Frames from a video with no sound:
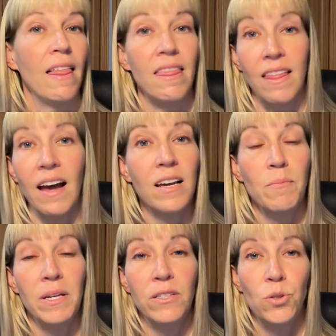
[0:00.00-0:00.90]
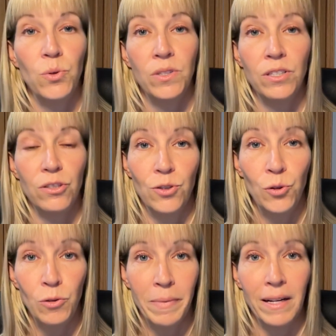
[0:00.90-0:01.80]
that can be a tool in your
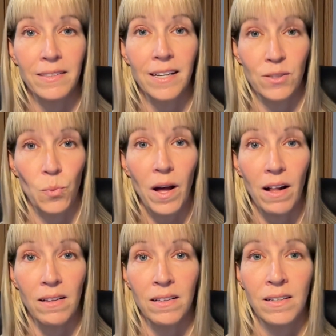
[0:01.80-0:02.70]
tool belt as well.